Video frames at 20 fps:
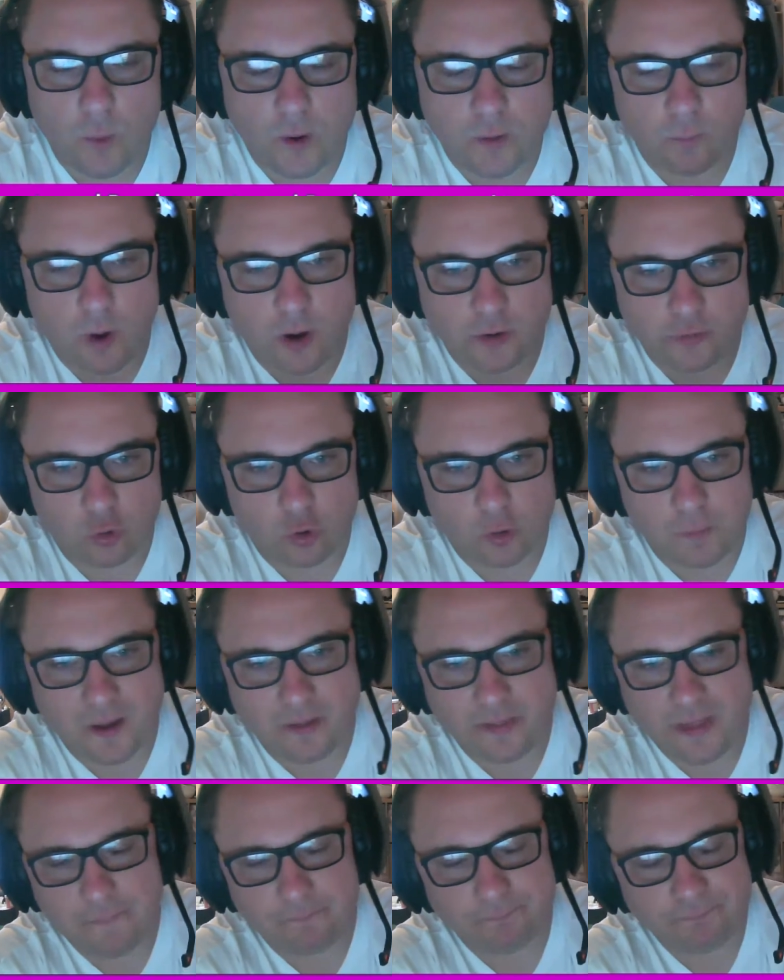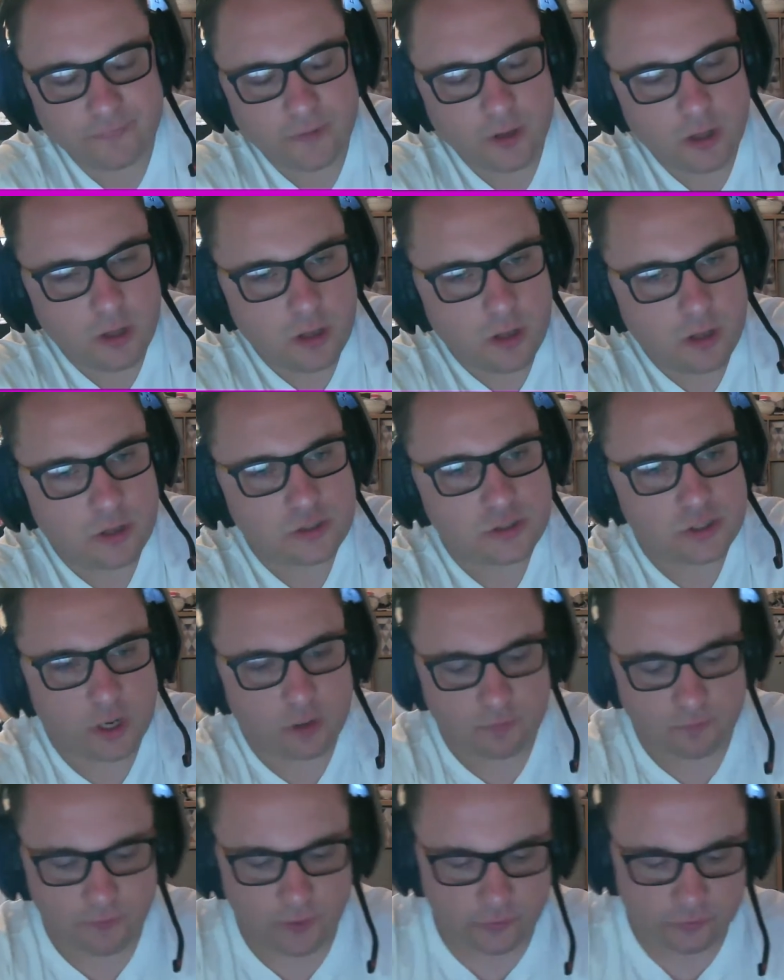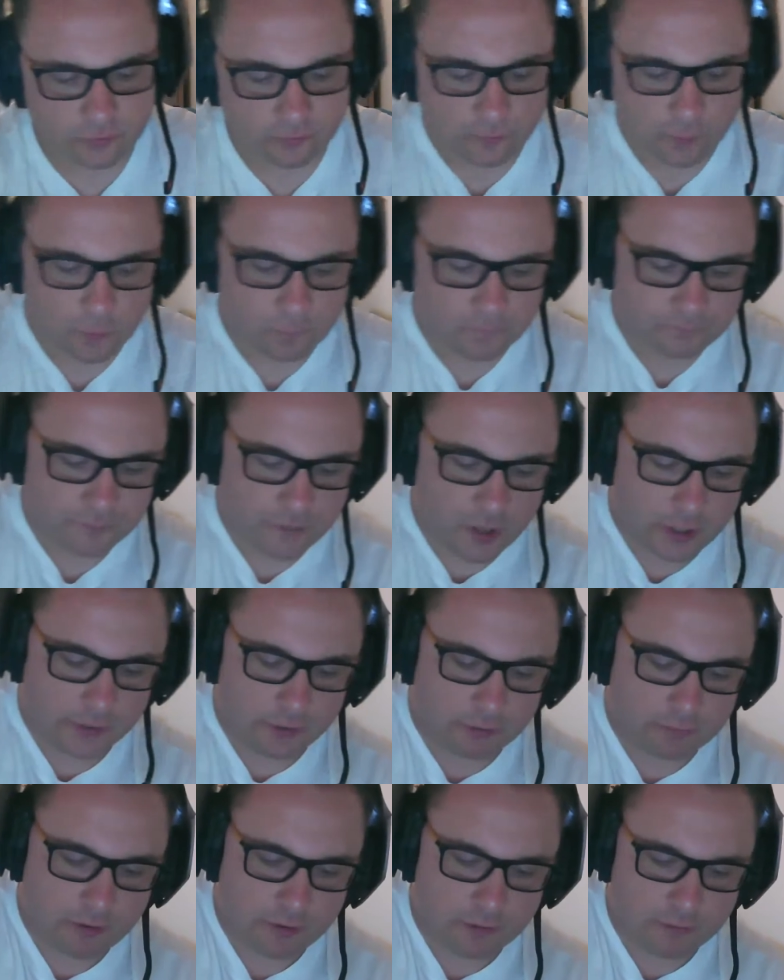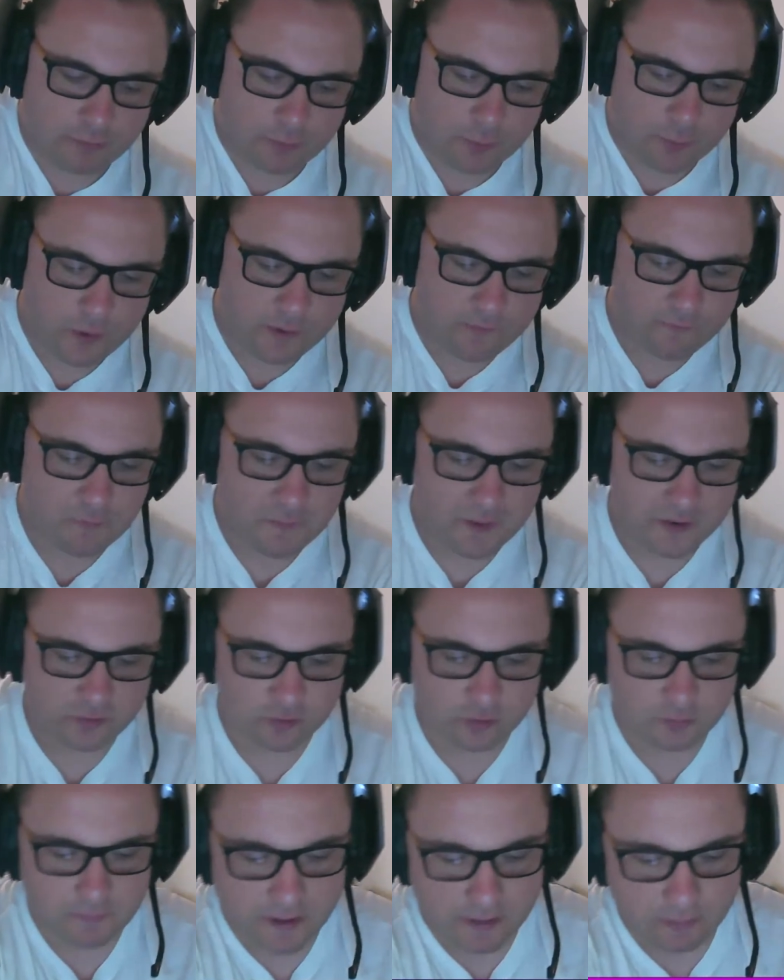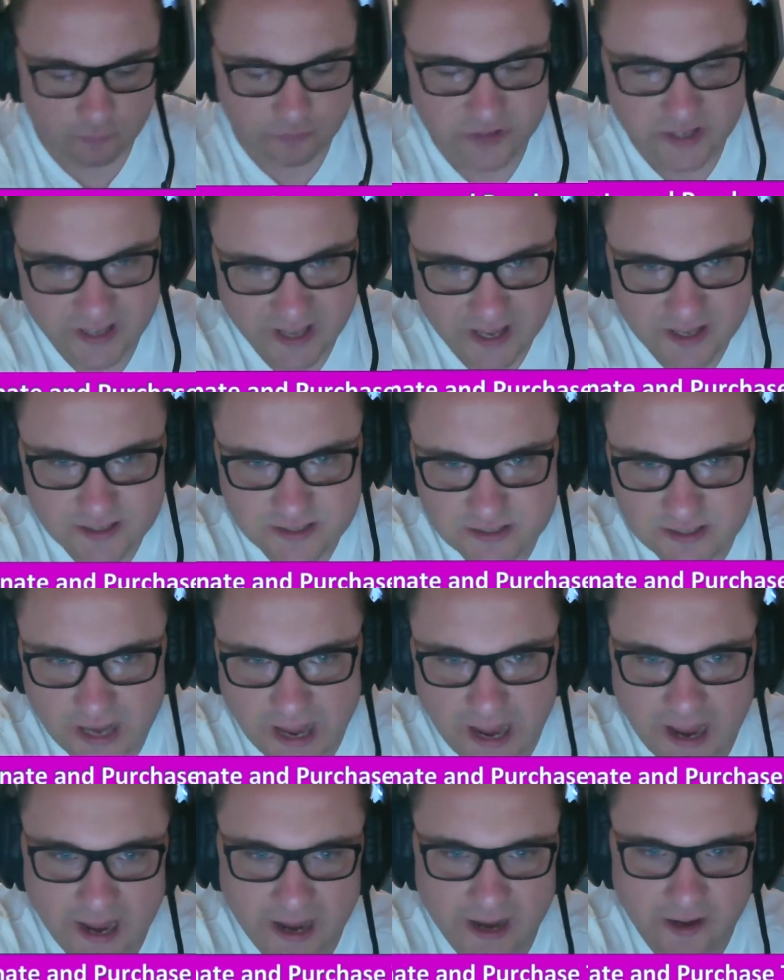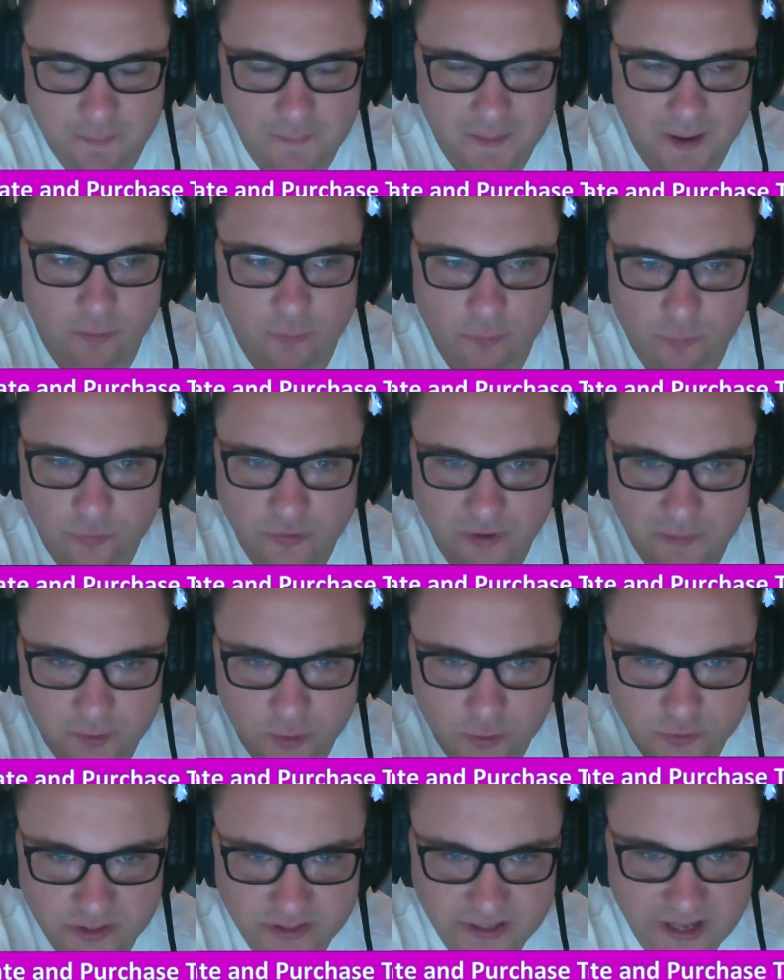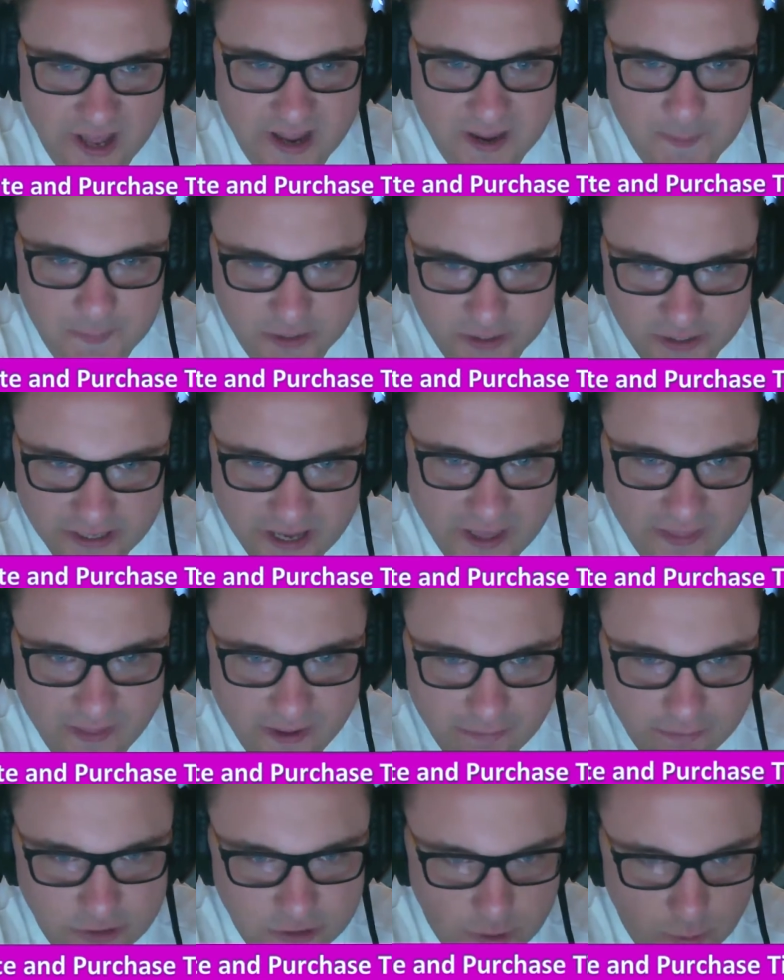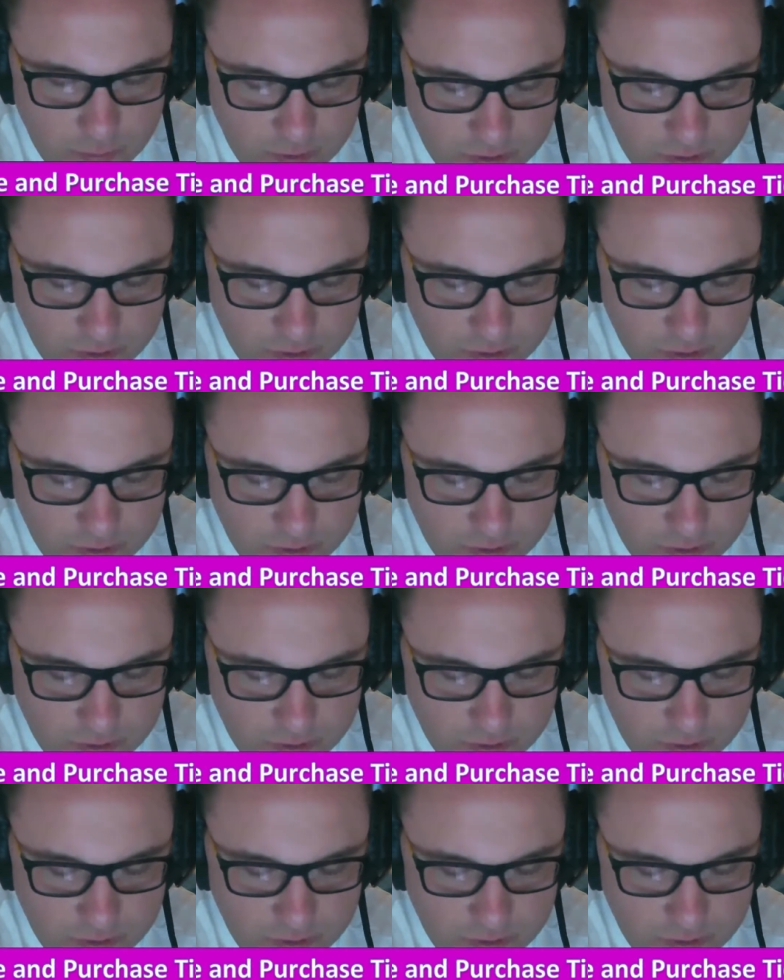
I talk about that. So first of all, I'm going to run through information about tickets and about what's happening on the day and when you get there and so on and